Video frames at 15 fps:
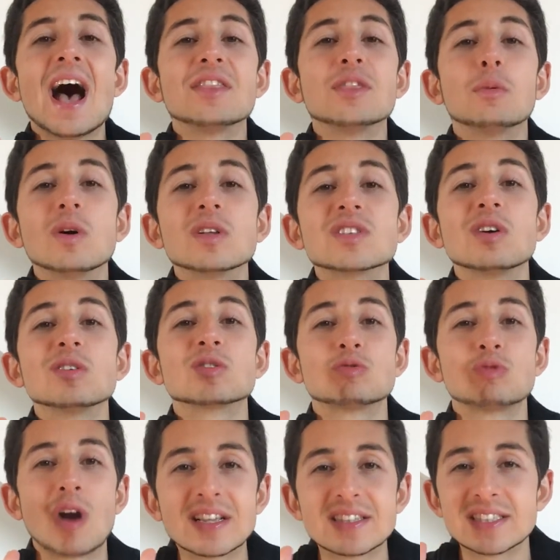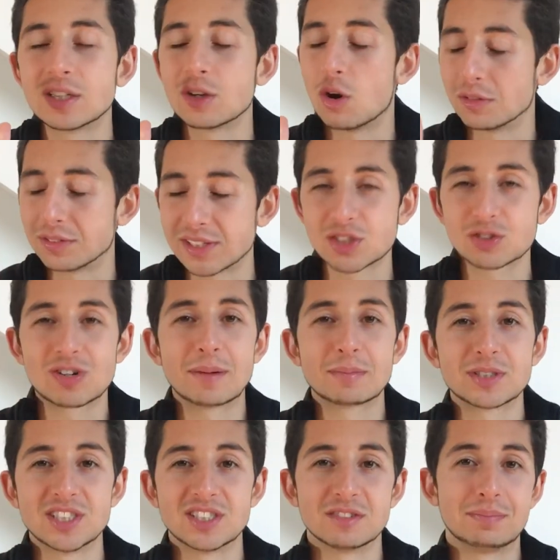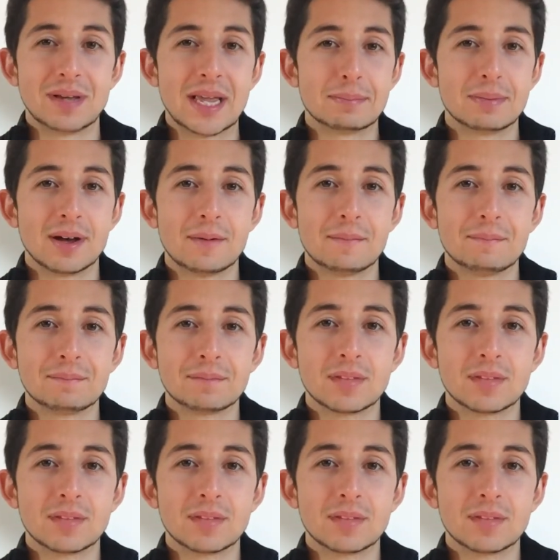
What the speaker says: and the ones I was writing on this scrap sheet of paper.